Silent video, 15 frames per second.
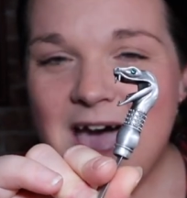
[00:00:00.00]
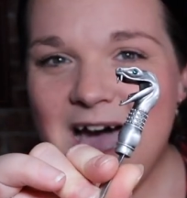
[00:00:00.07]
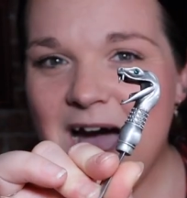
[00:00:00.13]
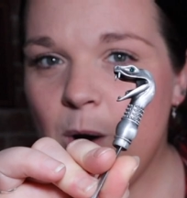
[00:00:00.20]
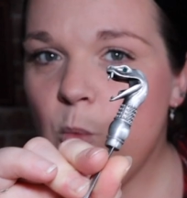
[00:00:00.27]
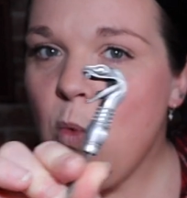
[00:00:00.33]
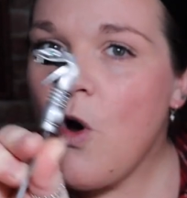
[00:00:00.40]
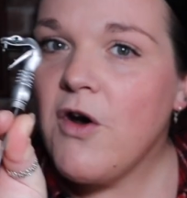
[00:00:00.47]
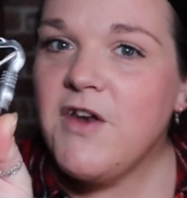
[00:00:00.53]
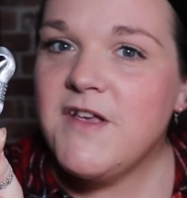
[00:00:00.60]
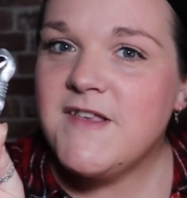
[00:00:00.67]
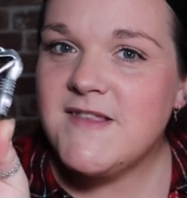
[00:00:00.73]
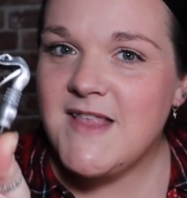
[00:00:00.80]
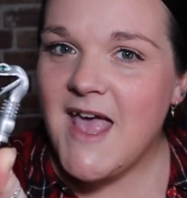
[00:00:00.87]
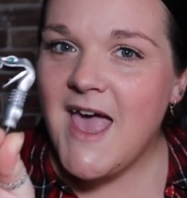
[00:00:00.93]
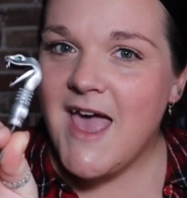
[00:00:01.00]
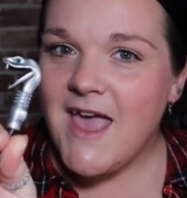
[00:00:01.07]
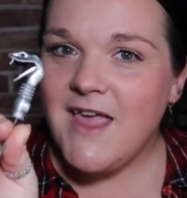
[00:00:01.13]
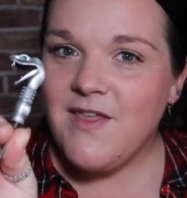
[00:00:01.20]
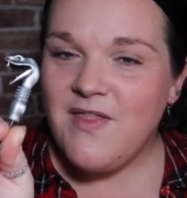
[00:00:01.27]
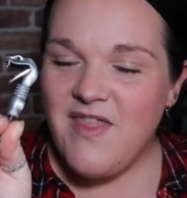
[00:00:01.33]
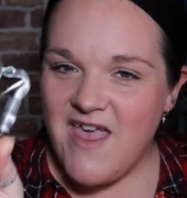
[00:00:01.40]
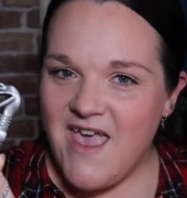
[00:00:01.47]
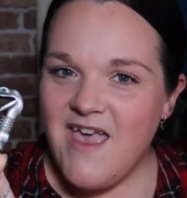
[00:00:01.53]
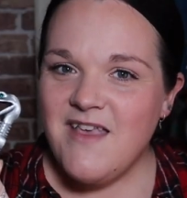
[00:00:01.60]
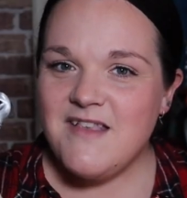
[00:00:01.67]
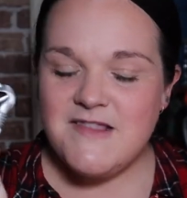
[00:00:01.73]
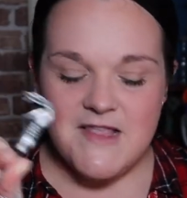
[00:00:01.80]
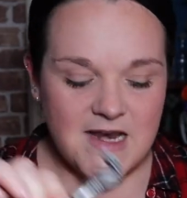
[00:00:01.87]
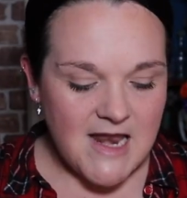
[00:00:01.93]
I want to say
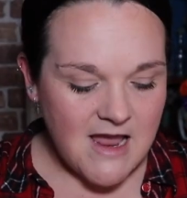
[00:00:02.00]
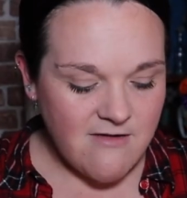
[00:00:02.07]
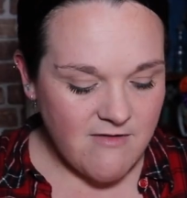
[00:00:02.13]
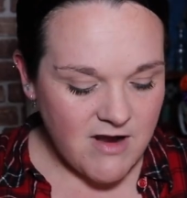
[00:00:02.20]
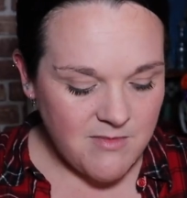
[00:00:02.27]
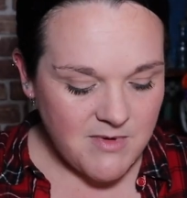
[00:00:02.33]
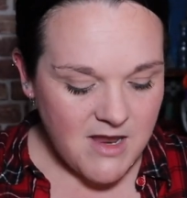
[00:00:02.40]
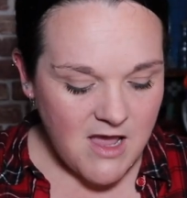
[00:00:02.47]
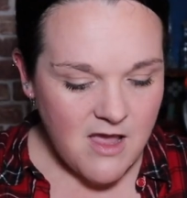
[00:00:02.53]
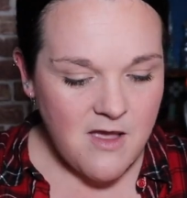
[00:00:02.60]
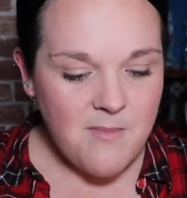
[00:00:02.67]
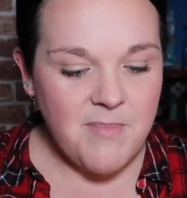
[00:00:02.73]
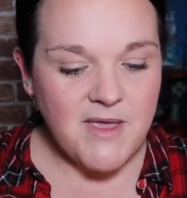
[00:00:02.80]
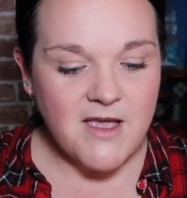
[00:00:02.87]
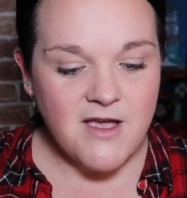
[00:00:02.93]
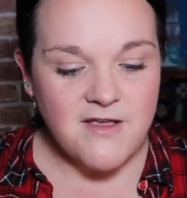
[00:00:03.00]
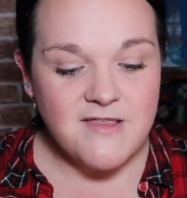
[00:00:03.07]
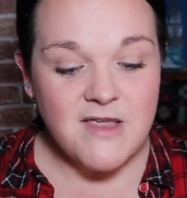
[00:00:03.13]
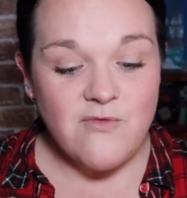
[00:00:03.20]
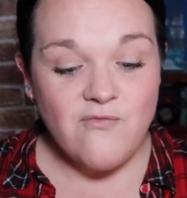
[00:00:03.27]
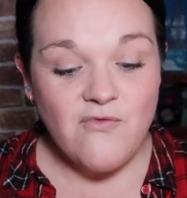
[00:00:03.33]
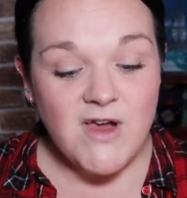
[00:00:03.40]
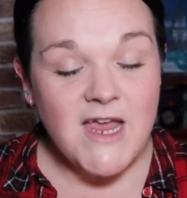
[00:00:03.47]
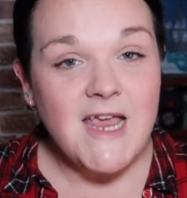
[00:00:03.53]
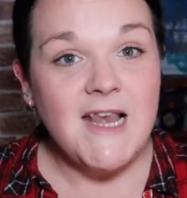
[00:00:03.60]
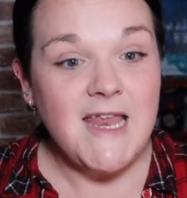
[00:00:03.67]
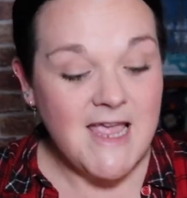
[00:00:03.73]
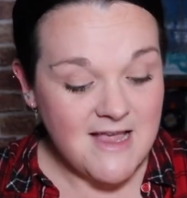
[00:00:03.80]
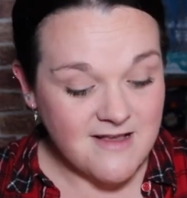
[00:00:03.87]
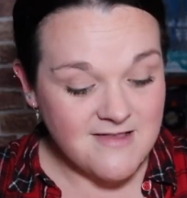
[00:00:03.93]
this, the letter opener, because it
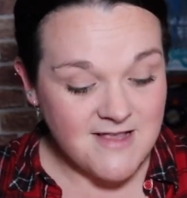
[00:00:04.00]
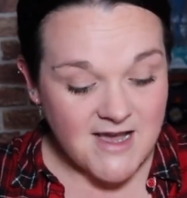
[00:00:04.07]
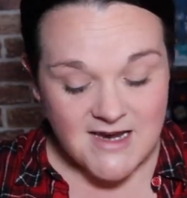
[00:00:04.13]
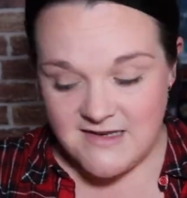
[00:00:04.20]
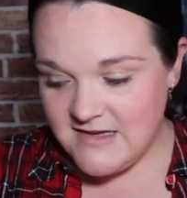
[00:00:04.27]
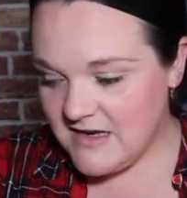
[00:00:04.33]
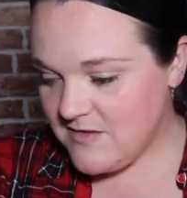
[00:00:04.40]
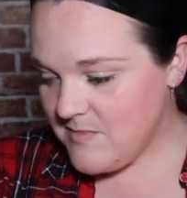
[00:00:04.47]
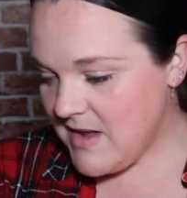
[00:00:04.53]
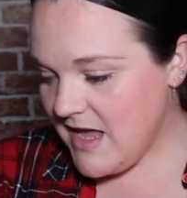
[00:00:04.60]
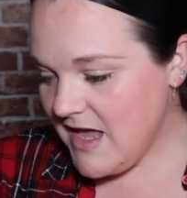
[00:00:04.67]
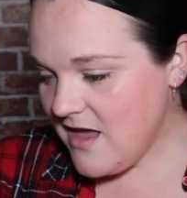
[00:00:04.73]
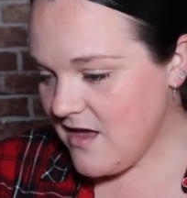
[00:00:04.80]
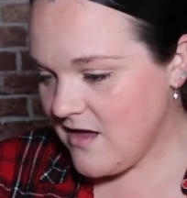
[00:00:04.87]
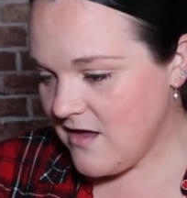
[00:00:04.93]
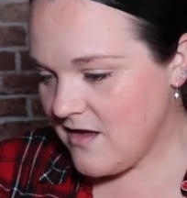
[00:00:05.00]
really excited me.